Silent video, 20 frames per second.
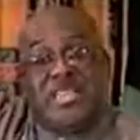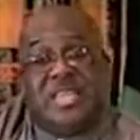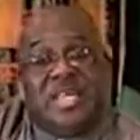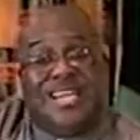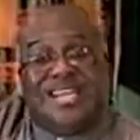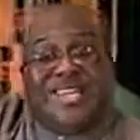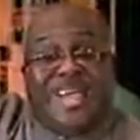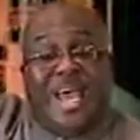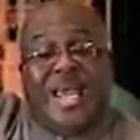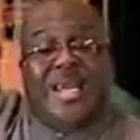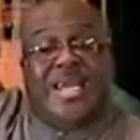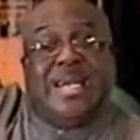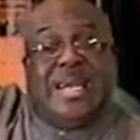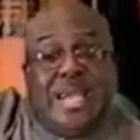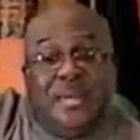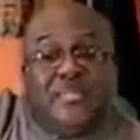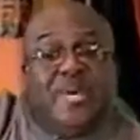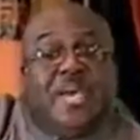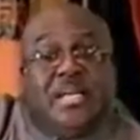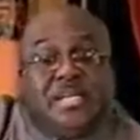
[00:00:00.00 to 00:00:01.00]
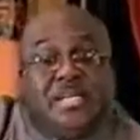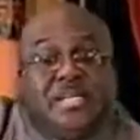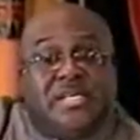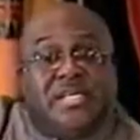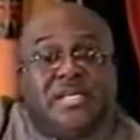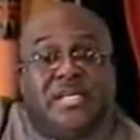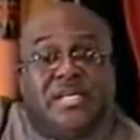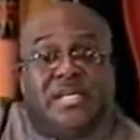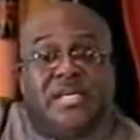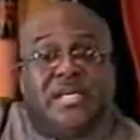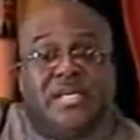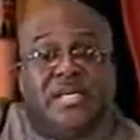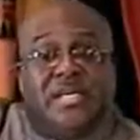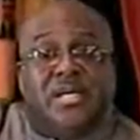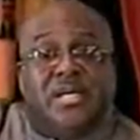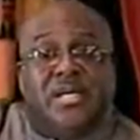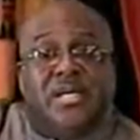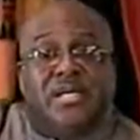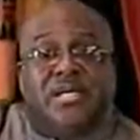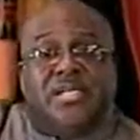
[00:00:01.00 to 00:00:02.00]
the debt limit
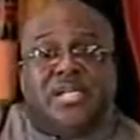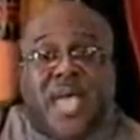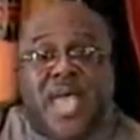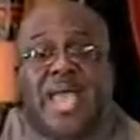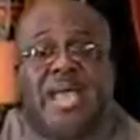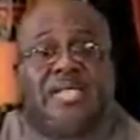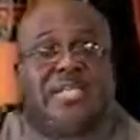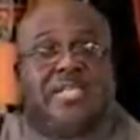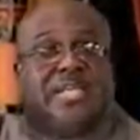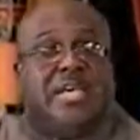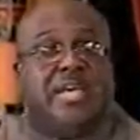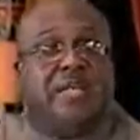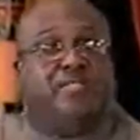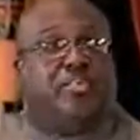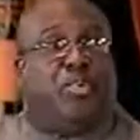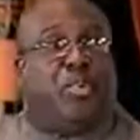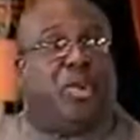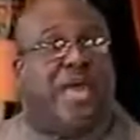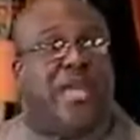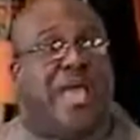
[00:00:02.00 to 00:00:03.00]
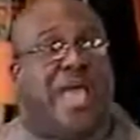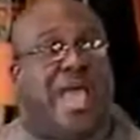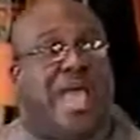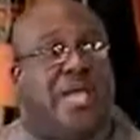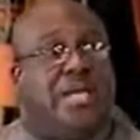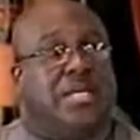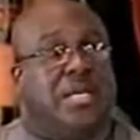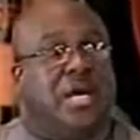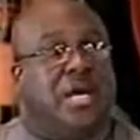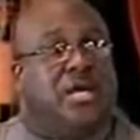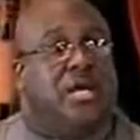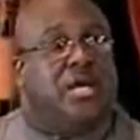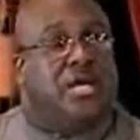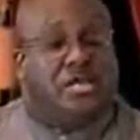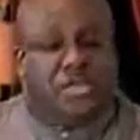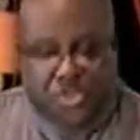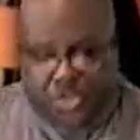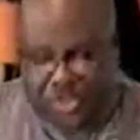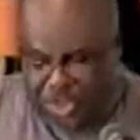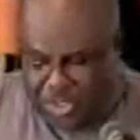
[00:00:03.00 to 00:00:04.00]
to $18.8
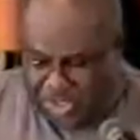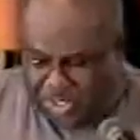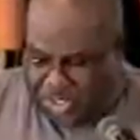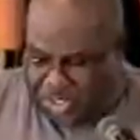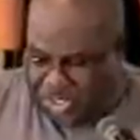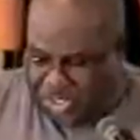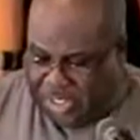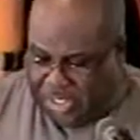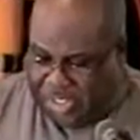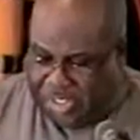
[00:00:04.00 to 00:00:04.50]
trillion.